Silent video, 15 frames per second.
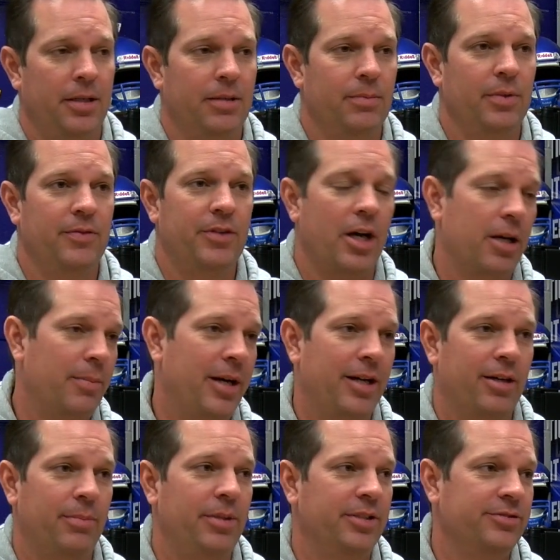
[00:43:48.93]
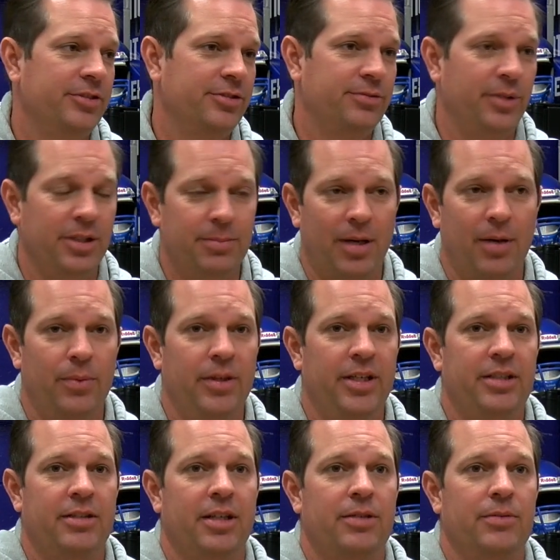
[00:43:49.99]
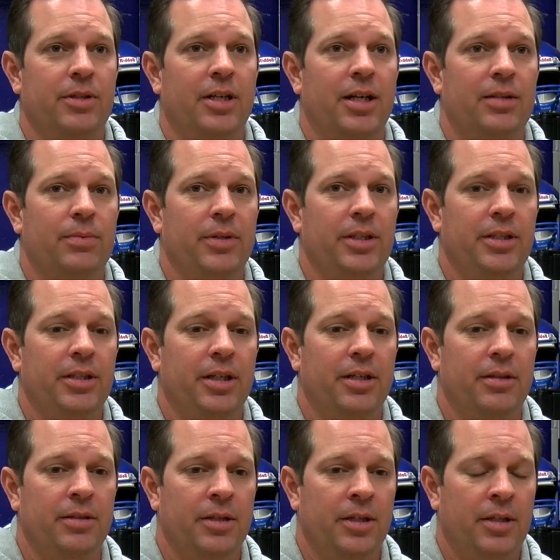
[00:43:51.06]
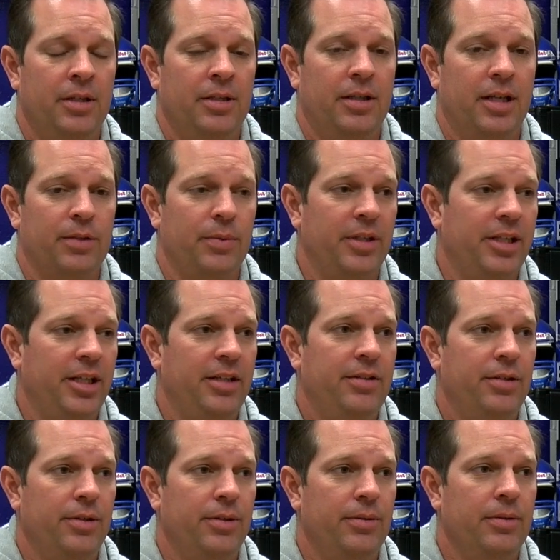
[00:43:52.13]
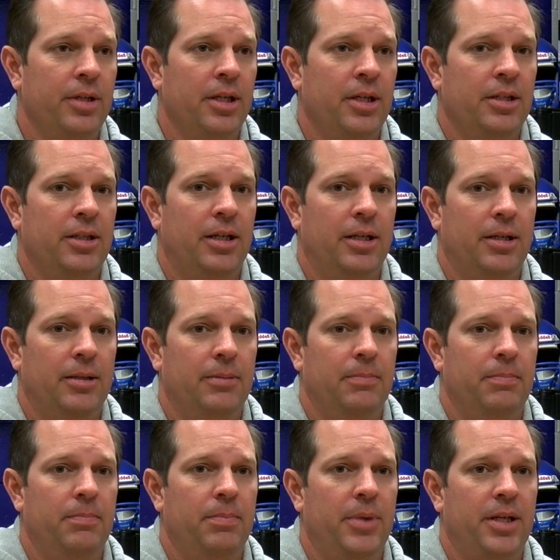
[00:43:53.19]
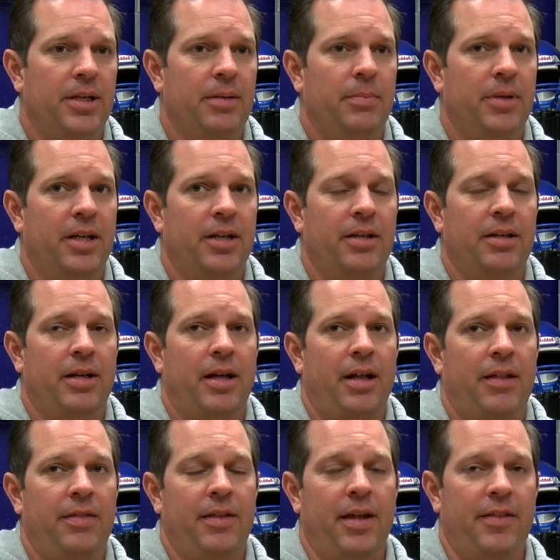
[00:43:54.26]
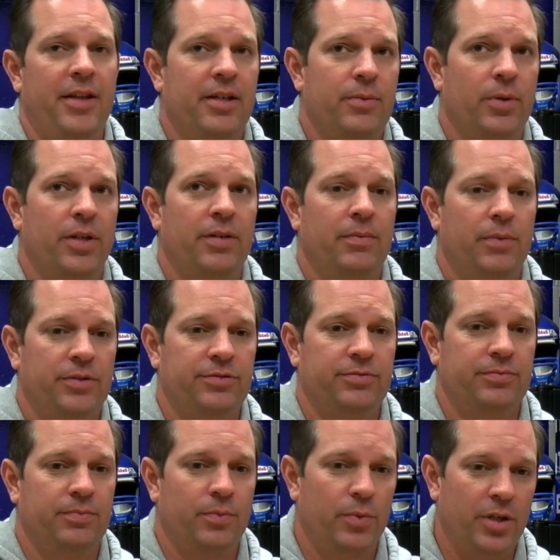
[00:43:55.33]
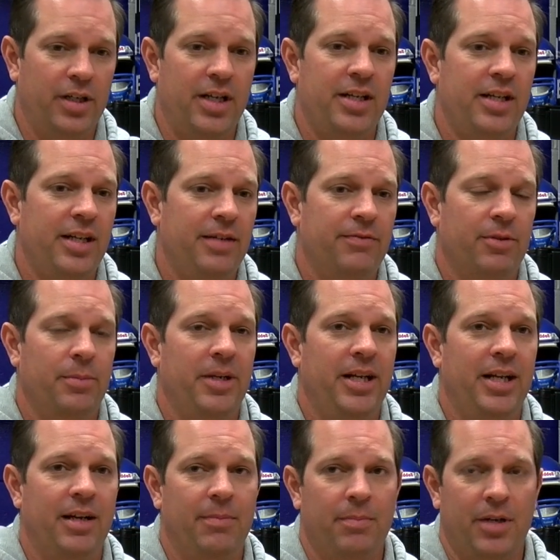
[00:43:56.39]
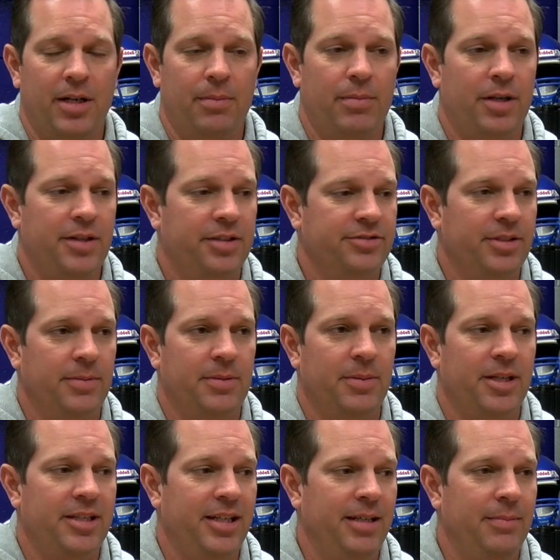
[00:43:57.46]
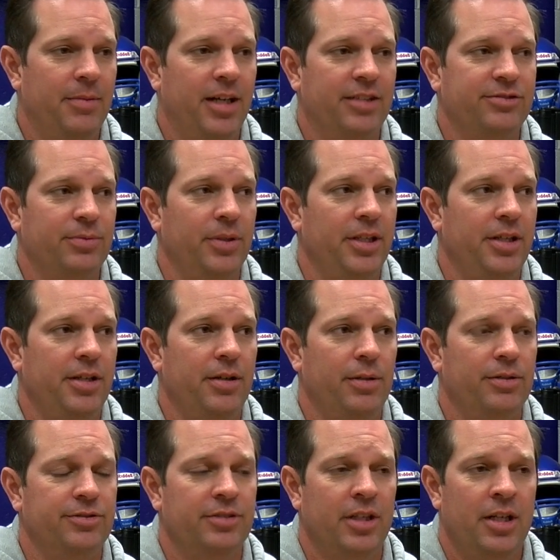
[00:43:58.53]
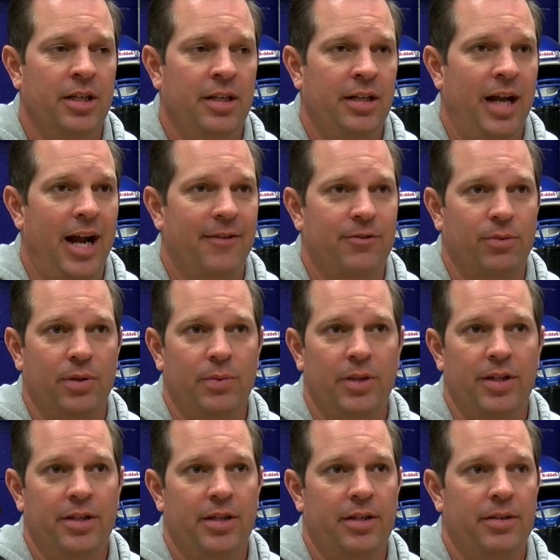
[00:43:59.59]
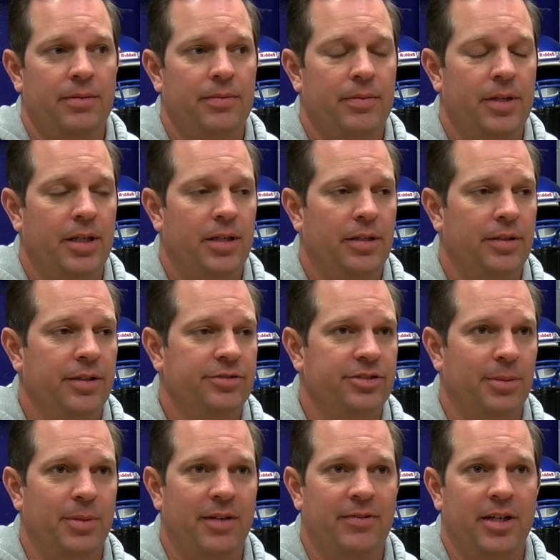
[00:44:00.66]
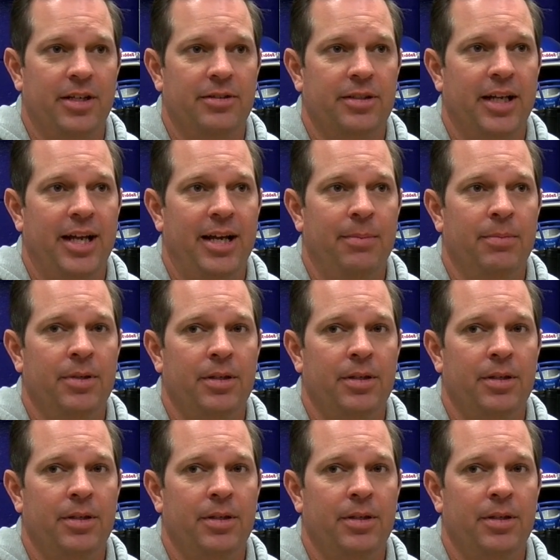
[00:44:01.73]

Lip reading: we've gone about our business week by week like we need to. But I think what's really neat for me, and I brought this up to my team last week, is after we win the semifinal game,